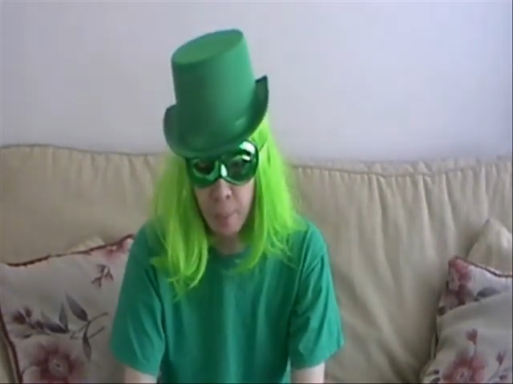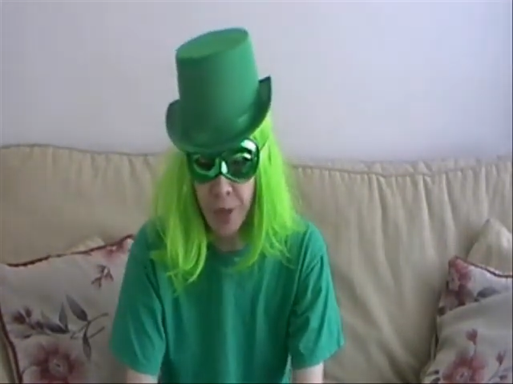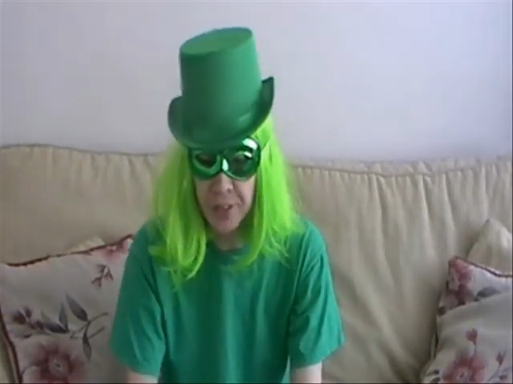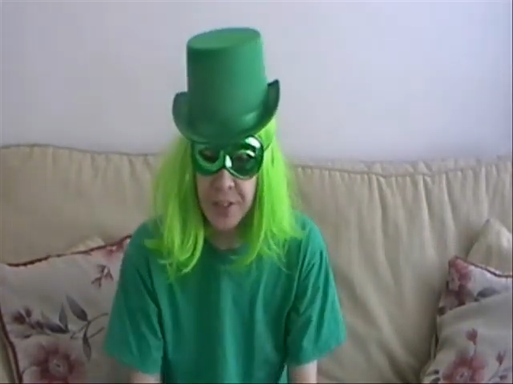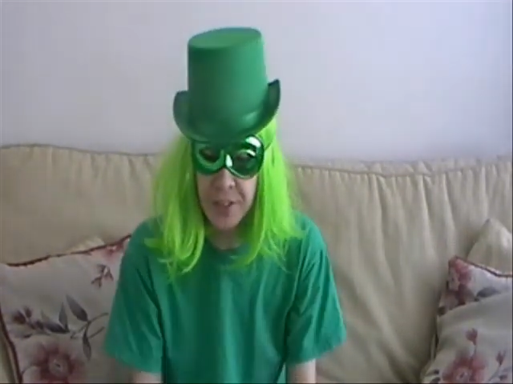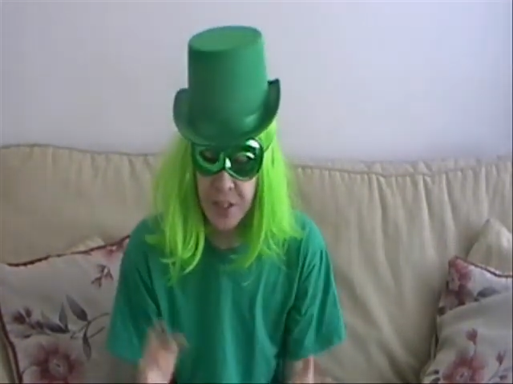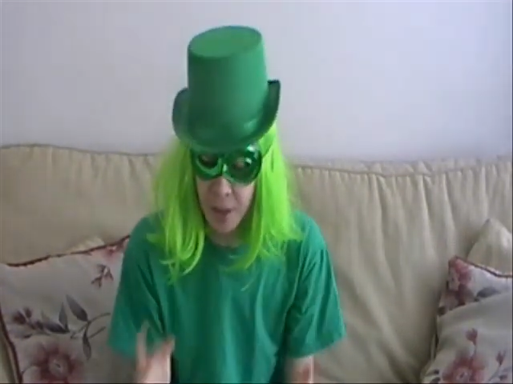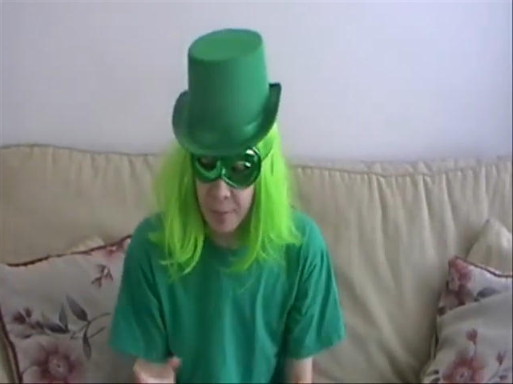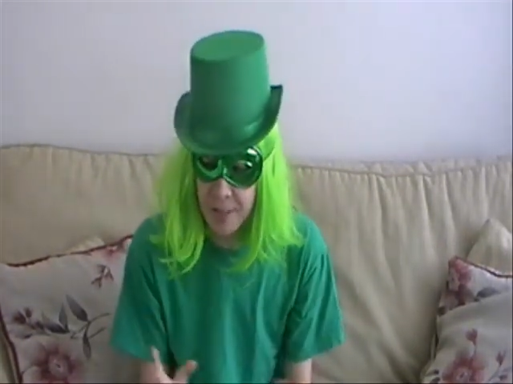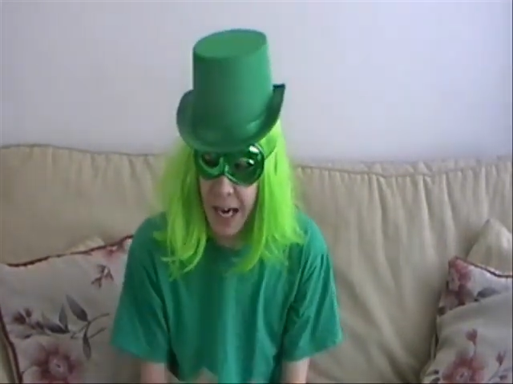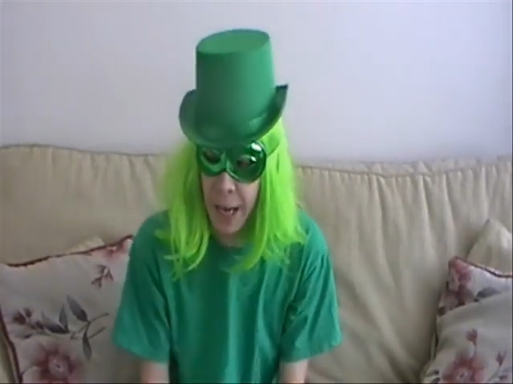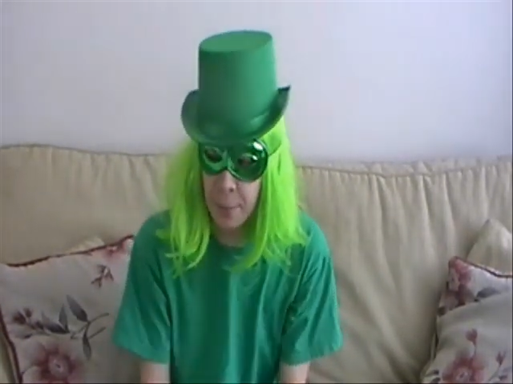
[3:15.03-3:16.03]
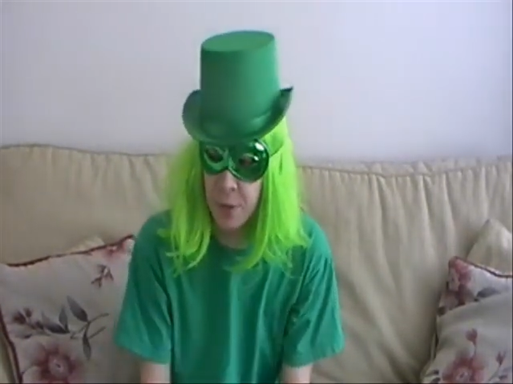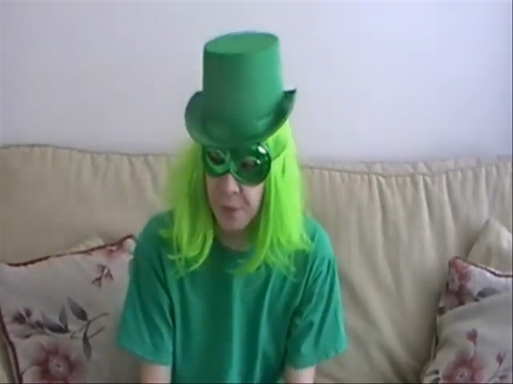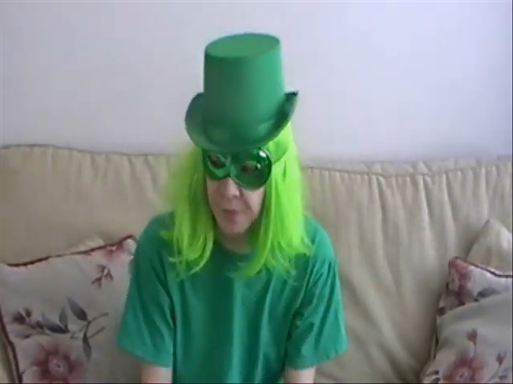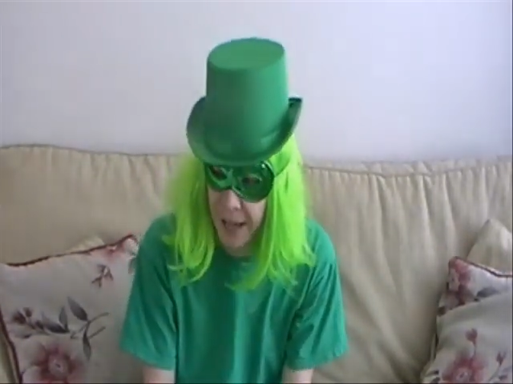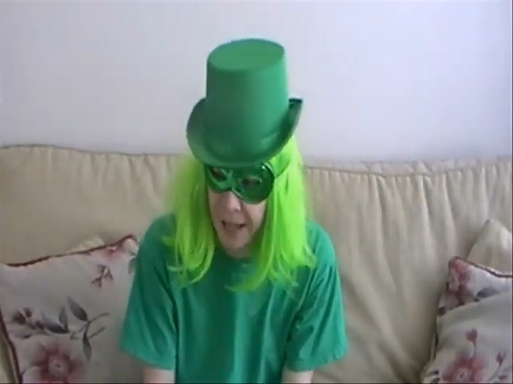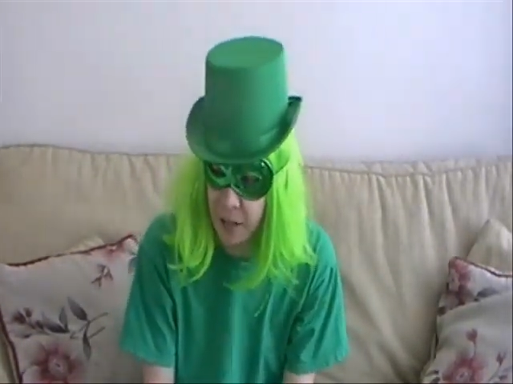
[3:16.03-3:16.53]
but it
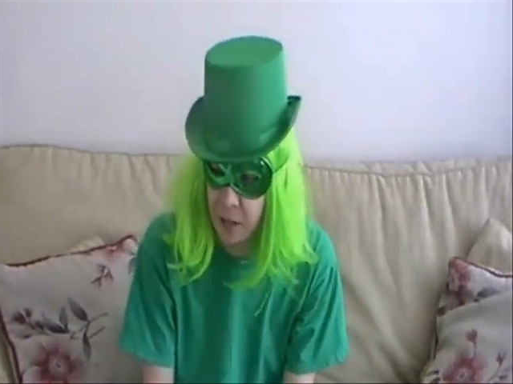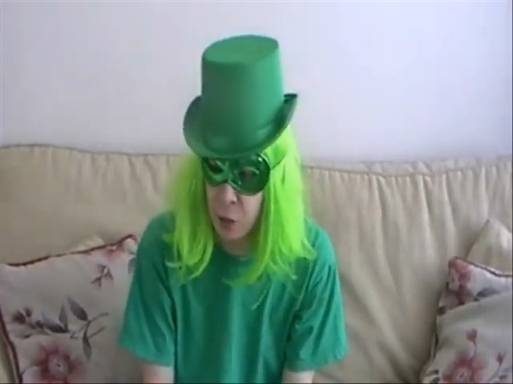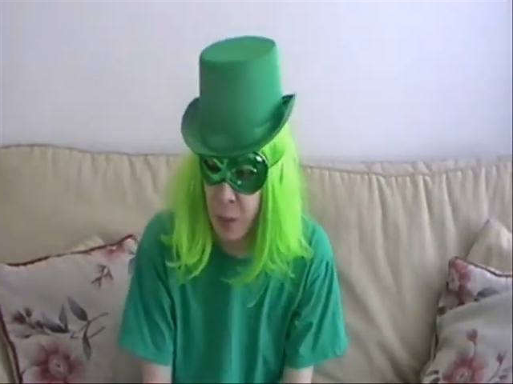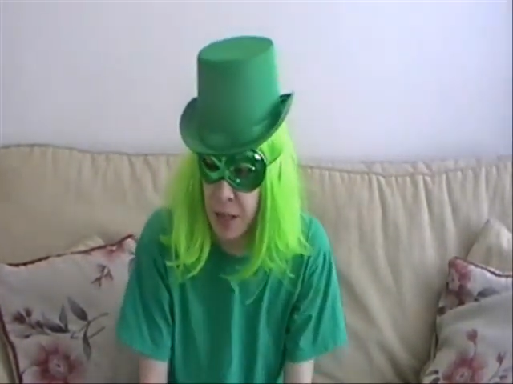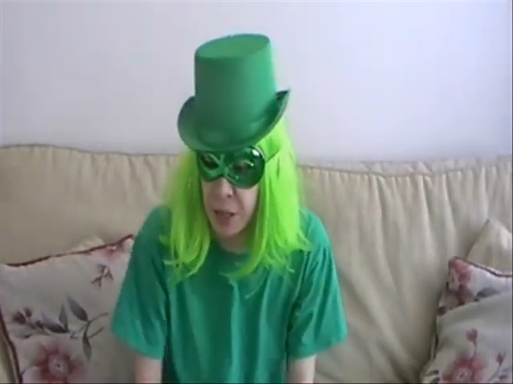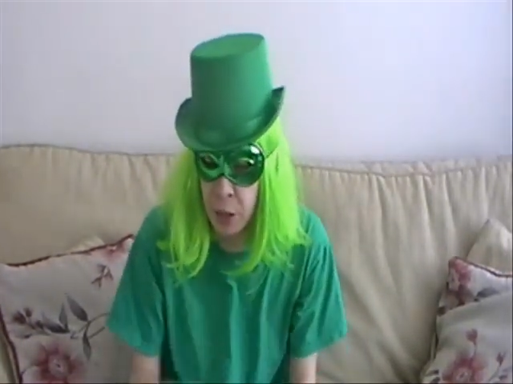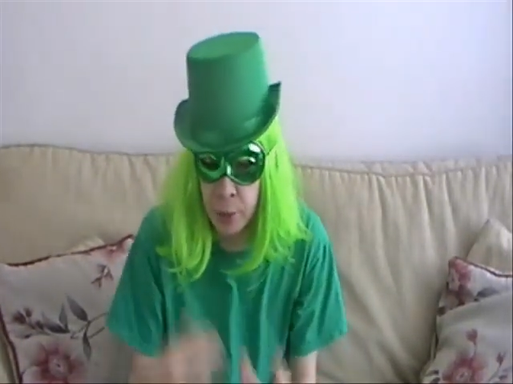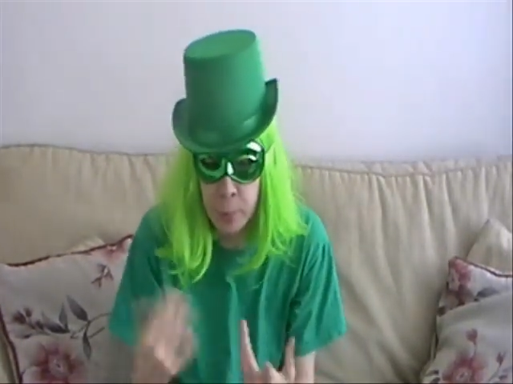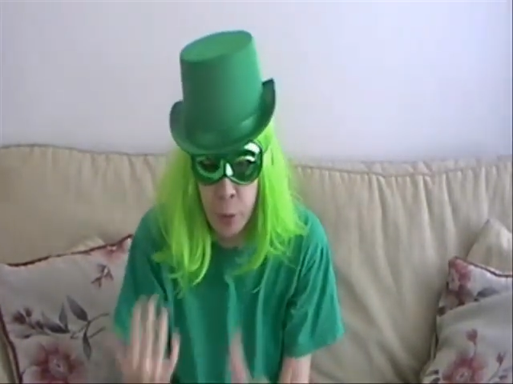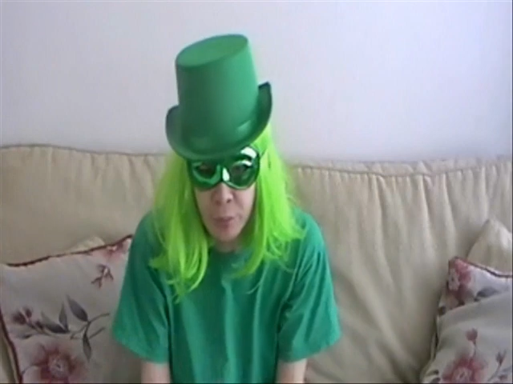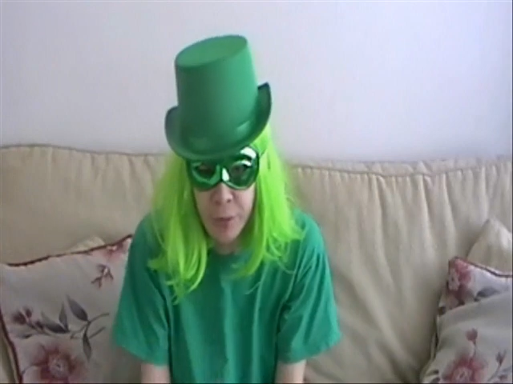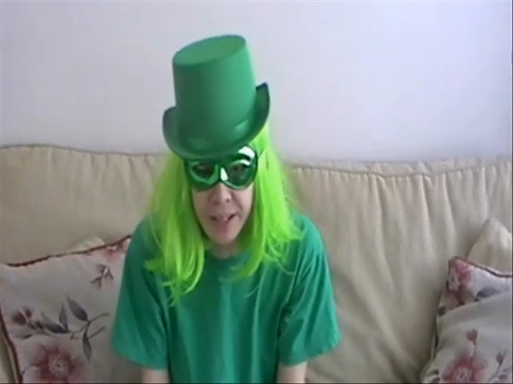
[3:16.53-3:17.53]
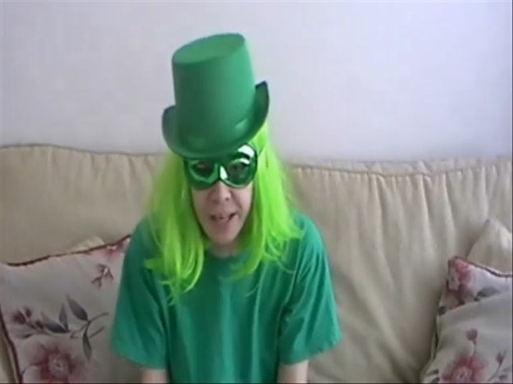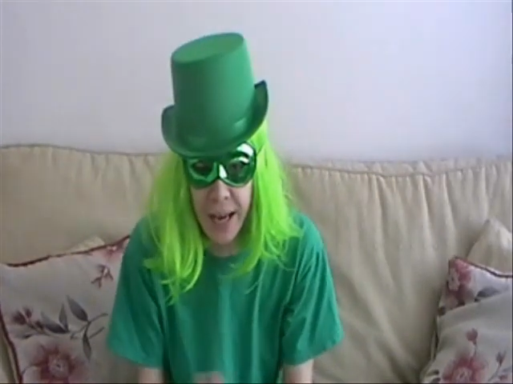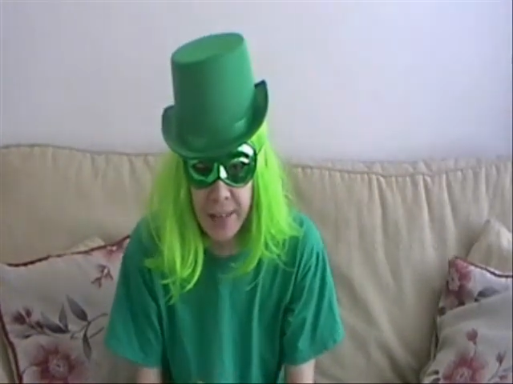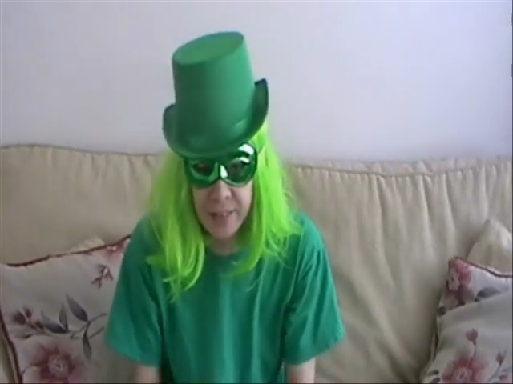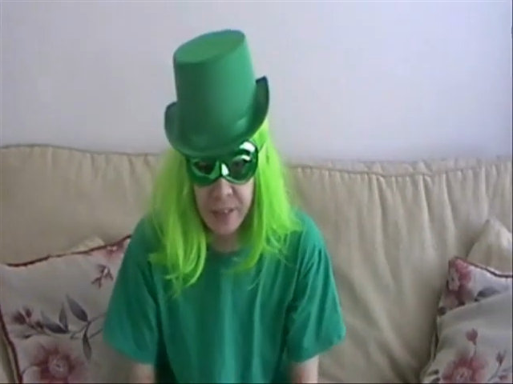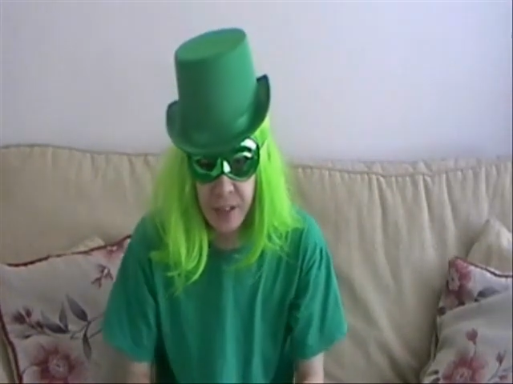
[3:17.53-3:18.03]
sometimes fails when
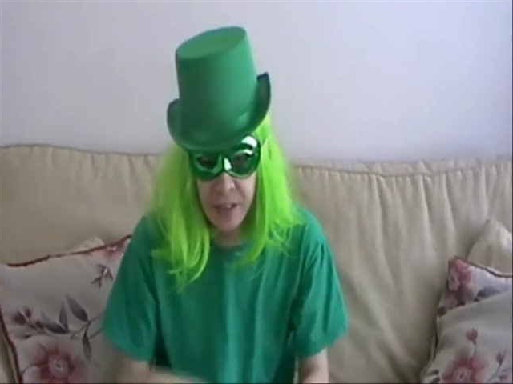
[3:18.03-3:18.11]
communicating